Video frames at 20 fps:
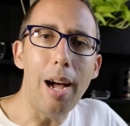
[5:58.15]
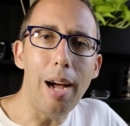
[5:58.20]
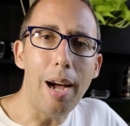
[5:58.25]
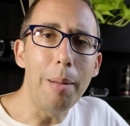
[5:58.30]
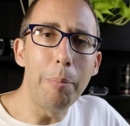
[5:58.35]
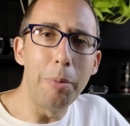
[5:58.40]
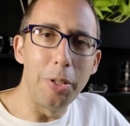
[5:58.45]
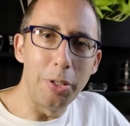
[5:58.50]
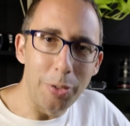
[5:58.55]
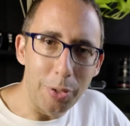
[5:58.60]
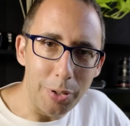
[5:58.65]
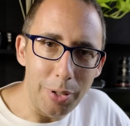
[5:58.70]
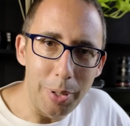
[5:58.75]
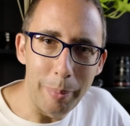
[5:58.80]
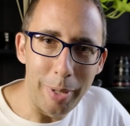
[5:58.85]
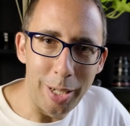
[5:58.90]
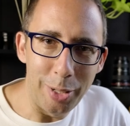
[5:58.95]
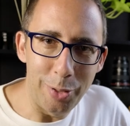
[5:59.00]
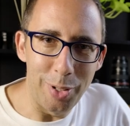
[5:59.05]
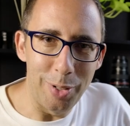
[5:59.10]
I'm a
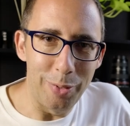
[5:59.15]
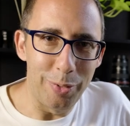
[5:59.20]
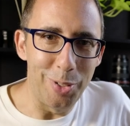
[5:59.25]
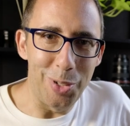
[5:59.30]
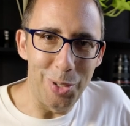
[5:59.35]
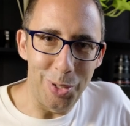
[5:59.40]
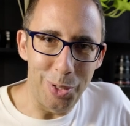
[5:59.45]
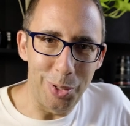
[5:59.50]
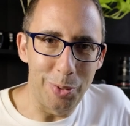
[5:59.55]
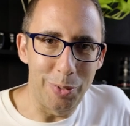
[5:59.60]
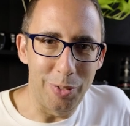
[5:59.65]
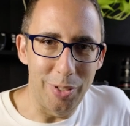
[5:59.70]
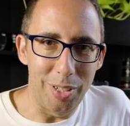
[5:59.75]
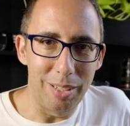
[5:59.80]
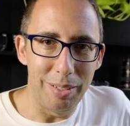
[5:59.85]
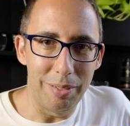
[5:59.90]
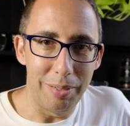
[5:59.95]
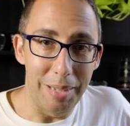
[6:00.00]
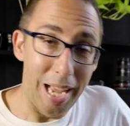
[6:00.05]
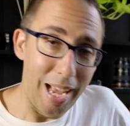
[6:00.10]
documentary photographer
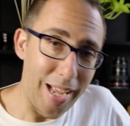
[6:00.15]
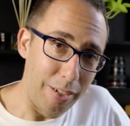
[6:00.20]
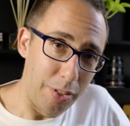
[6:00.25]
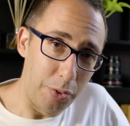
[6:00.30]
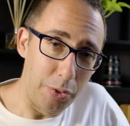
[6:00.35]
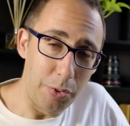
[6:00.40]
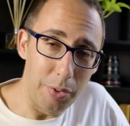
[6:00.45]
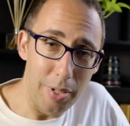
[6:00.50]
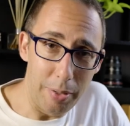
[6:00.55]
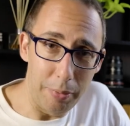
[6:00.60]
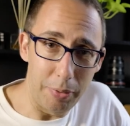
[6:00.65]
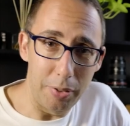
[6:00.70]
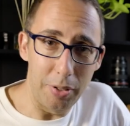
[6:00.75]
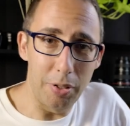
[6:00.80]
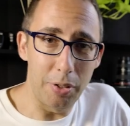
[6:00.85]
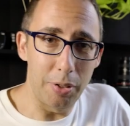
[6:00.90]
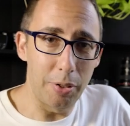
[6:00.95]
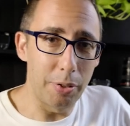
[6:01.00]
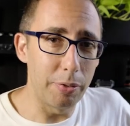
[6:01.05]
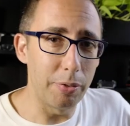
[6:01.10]
and a street
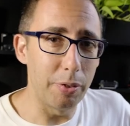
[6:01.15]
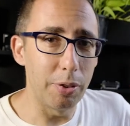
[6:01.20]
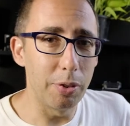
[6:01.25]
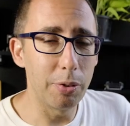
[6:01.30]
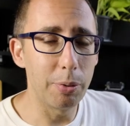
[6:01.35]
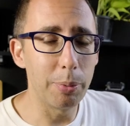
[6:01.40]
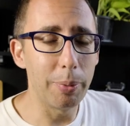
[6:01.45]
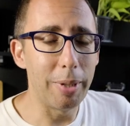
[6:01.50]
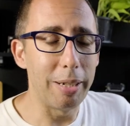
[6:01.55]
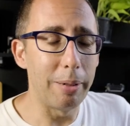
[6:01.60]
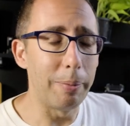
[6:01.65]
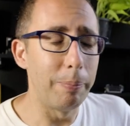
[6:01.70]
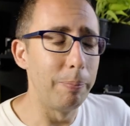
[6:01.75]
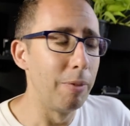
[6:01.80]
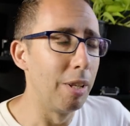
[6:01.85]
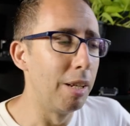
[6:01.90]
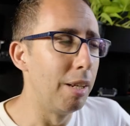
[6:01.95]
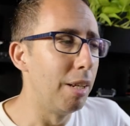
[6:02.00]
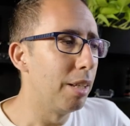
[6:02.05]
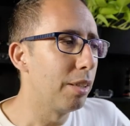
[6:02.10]
photographer as well.
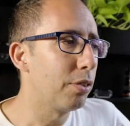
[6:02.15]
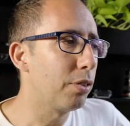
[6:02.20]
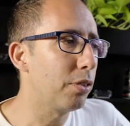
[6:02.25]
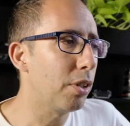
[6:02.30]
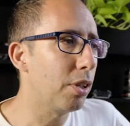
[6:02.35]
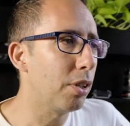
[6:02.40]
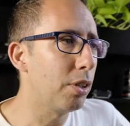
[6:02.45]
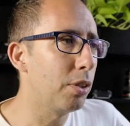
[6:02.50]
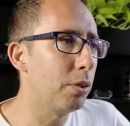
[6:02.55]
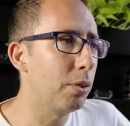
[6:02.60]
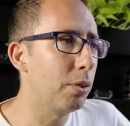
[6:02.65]
So